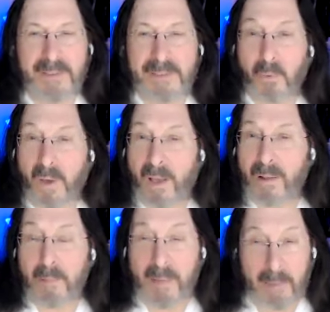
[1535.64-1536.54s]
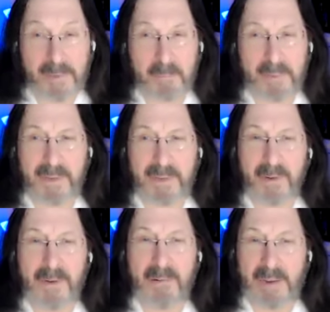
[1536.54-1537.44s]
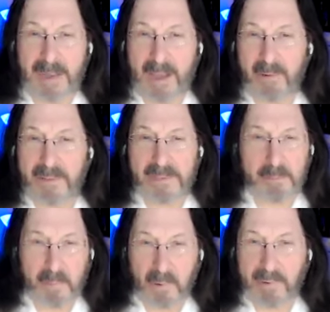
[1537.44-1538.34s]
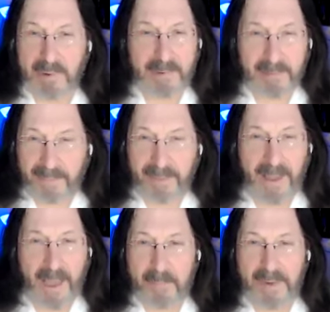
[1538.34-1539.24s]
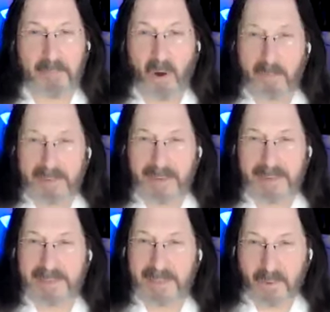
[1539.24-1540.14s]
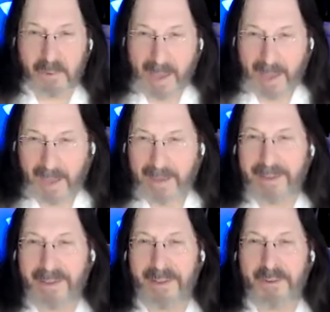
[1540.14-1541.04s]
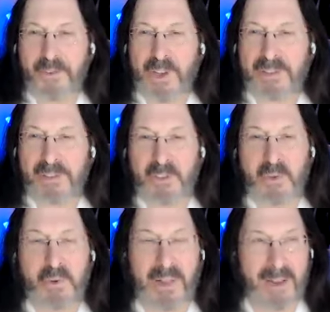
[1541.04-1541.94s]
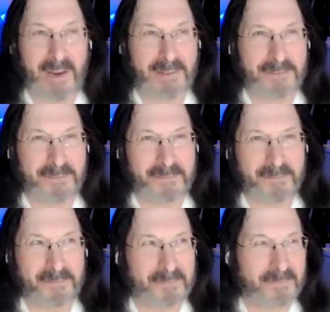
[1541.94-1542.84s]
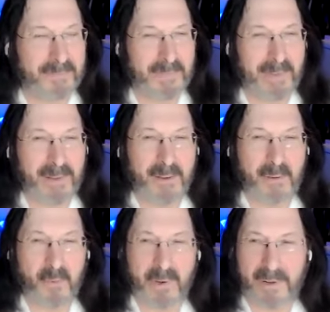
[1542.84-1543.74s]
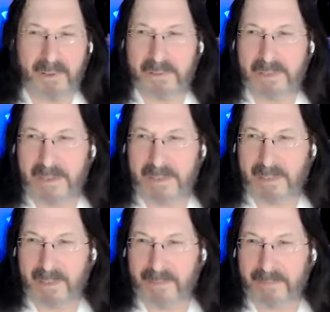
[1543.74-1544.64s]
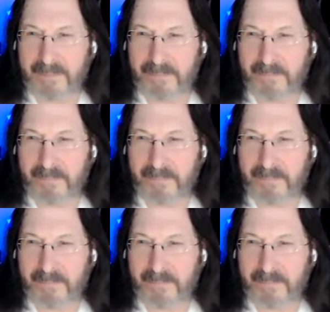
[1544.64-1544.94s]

he said, Well, I'm happy to be here right now in this boring, nothing happening moment. I said, Okay, just tune in. What are you sensing?